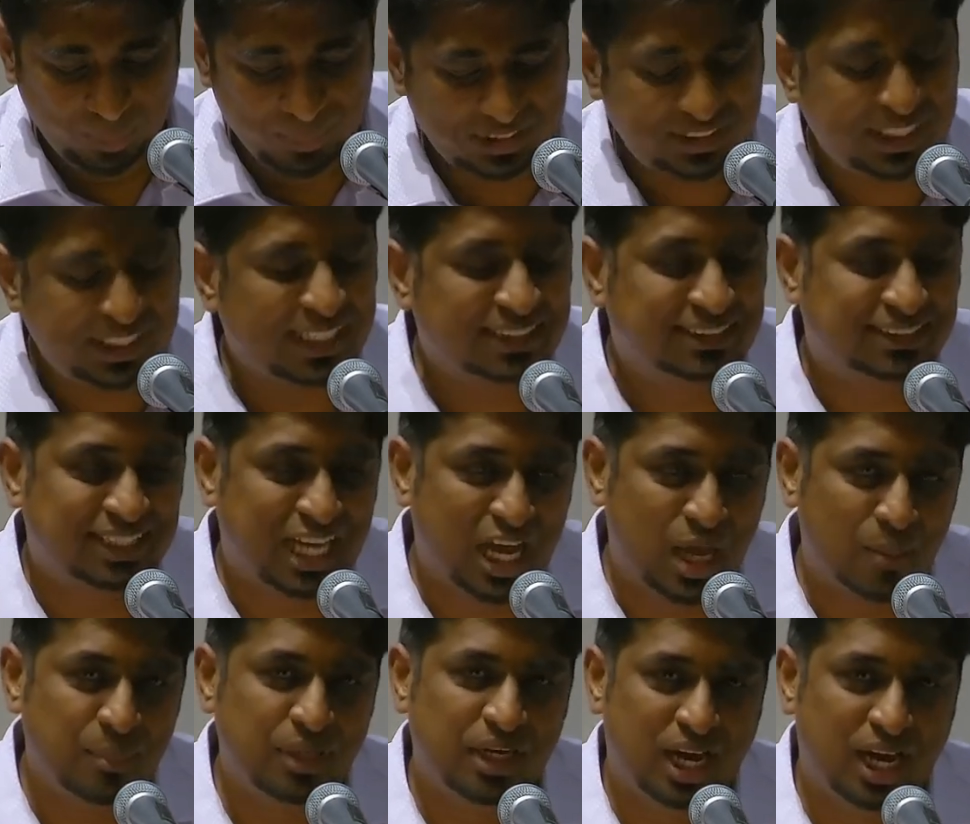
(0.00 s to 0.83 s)
We must
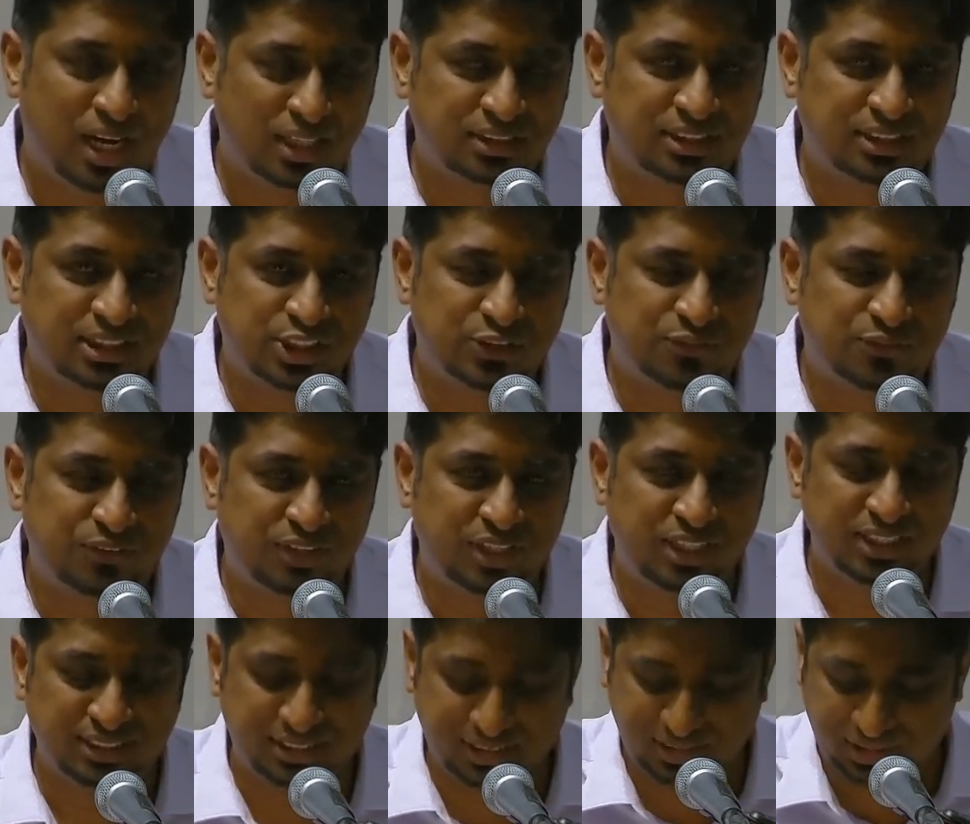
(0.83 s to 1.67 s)
examine
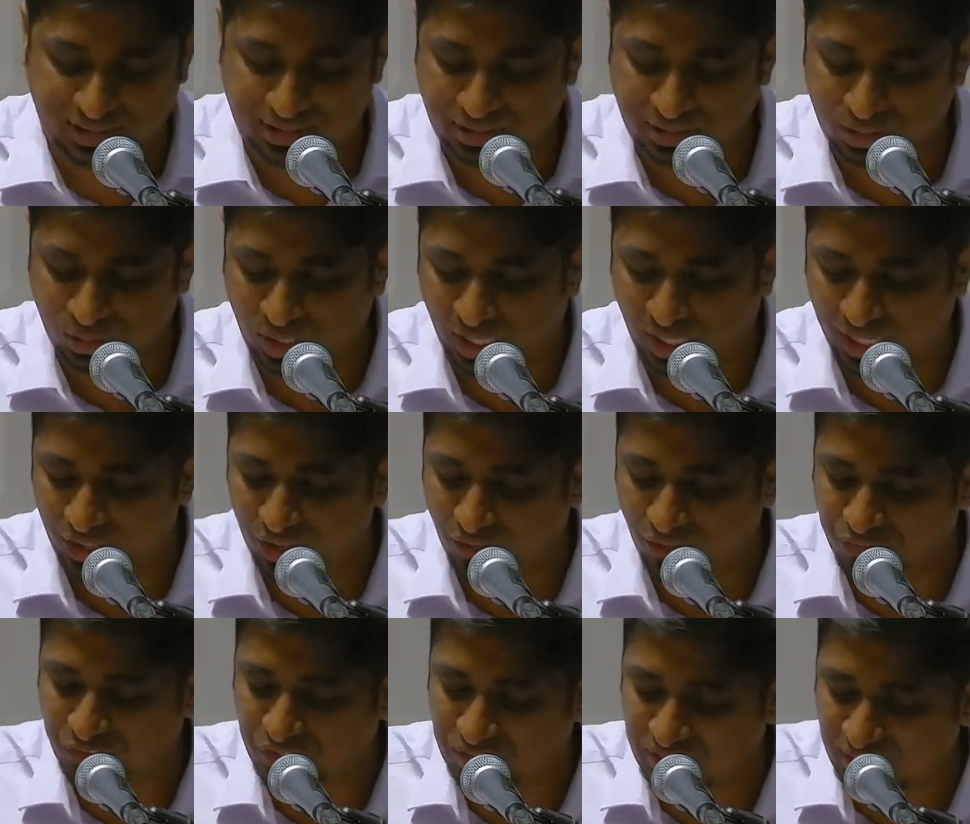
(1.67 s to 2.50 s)
ourselves first to
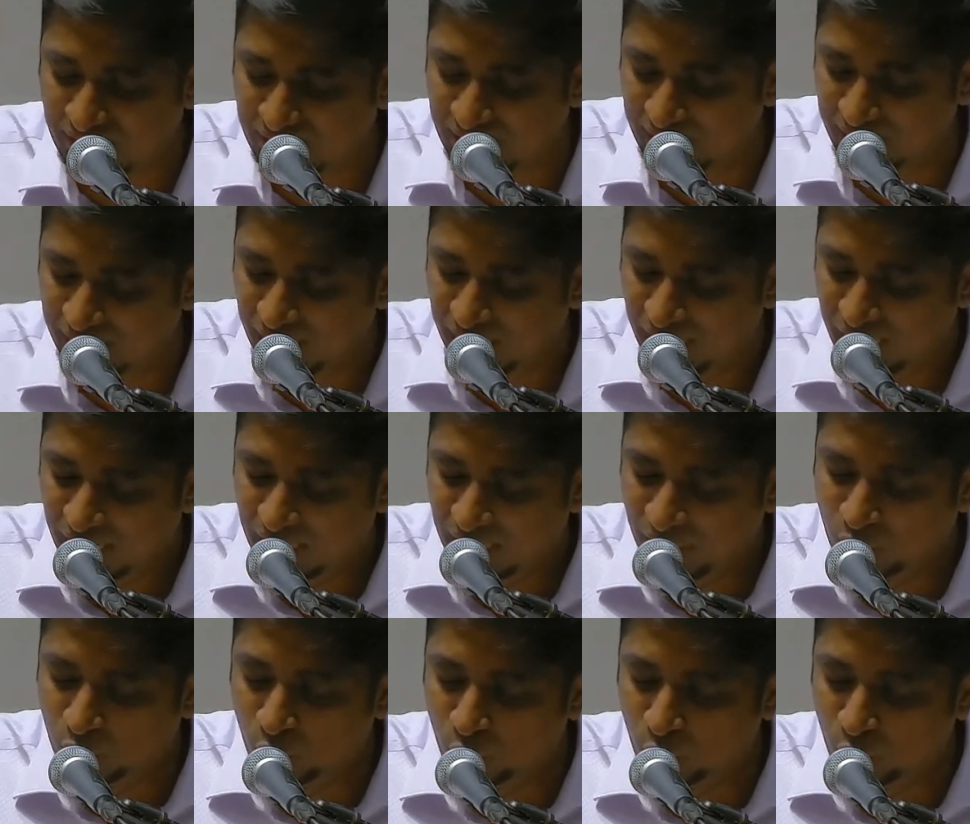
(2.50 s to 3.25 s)
kind of see,